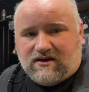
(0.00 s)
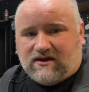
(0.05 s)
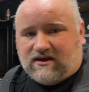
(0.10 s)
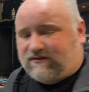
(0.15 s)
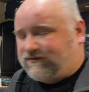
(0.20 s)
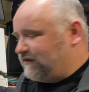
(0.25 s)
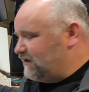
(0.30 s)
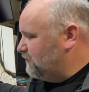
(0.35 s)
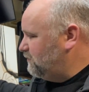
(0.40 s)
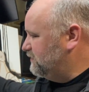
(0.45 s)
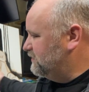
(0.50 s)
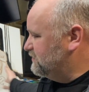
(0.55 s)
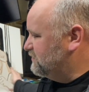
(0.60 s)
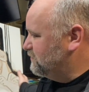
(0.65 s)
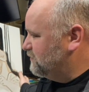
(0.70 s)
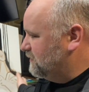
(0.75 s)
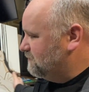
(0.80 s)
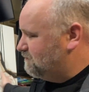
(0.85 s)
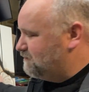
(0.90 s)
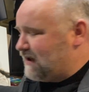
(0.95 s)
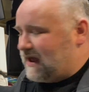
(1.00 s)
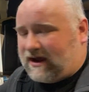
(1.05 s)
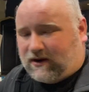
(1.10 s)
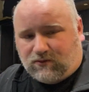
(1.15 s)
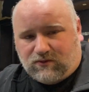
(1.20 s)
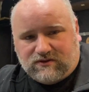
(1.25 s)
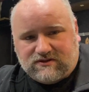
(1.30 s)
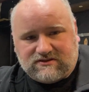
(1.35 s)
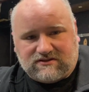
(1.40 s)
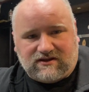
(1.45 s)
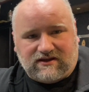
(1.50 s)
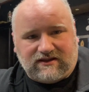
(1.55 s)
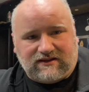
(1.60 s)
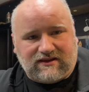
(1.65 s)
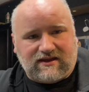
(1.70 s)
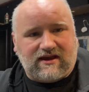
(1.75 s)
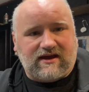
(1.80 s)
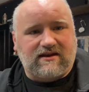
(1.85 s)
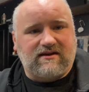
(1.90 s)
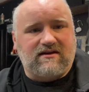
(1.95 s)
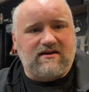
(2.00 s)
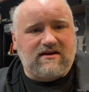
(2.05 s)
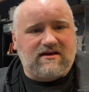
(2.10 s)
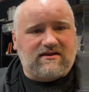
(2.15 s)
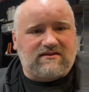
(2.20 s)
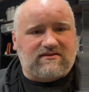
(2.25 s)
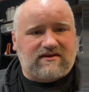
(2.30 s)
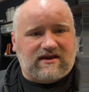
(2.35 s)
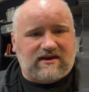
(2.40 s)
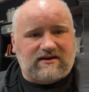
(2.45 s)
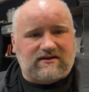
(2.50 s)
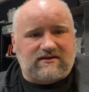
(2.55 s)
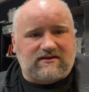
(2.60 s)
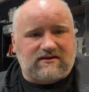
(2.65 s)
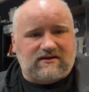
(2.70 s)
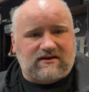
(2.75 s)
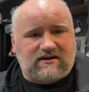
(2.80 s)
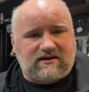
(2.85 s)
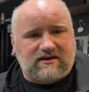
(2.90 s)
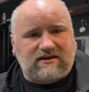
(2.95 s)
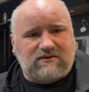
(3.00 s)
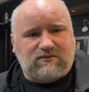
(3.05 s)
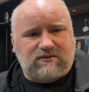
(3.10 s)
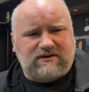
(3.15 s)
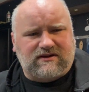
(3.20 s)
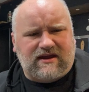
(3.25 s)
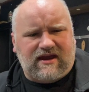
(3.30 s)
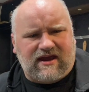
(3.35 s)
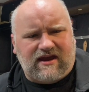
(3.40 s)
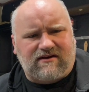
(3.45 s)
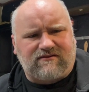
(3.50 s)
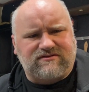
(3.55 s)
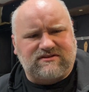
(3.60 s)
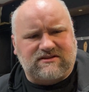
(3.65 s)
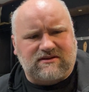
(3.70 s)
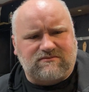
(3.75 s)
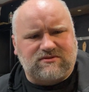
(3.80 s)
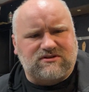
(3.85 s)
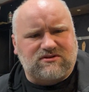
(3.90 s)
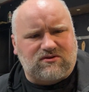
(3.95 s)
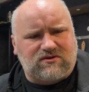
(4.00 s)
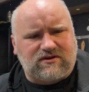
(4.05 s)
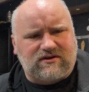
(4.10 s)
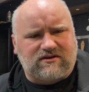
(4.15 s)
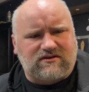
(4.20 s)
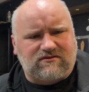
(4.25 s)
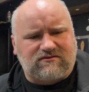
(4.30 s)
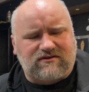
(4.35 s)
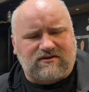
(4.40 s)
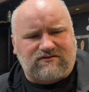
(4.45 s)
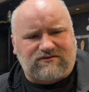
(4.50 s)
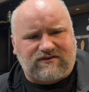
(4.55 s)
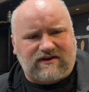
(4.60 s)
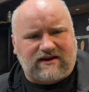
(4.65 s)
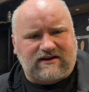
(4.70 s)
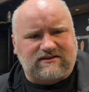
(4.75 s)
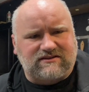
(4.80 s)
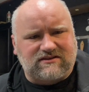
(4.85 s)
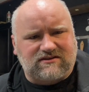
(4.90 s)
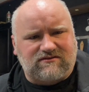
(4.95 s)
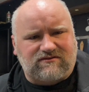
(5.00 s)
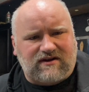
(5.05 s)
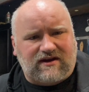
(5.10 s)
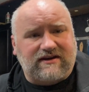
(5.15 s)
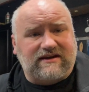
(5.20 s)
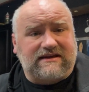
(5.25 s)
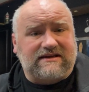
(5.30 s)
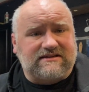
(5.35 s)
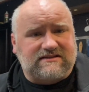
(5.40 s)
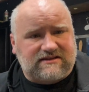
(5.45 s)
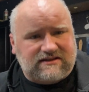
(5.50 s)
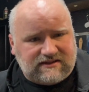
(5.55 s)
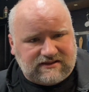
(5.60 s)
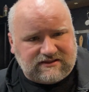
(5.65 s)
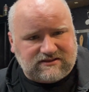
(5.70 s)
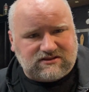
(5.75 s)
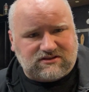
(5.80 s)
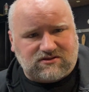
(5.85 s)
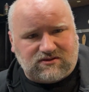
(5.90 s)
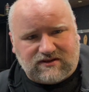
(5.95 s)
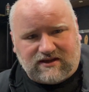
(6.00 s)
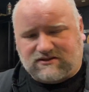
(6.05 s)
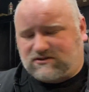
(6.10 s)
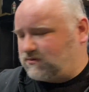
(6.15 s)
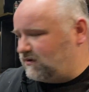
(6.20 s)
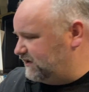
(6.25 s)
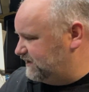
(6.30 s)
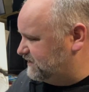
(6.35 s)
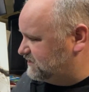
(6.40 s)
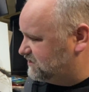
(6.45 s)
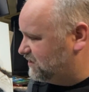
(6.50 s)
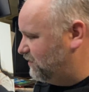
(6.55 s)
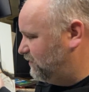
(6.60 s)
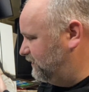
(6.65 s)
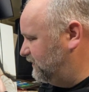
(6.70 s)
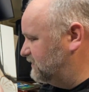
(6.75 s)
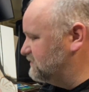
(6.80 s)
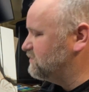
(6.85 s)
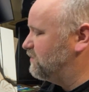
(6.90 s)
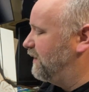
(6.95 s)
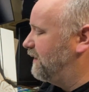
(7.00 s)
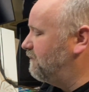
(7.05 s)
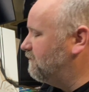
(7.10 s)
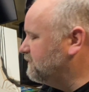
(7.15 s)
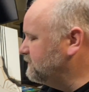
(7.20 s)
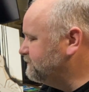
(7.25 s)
If I were to do it backwards like that, then it would have some sort of effect of uneasiness. So that's why he's going this way.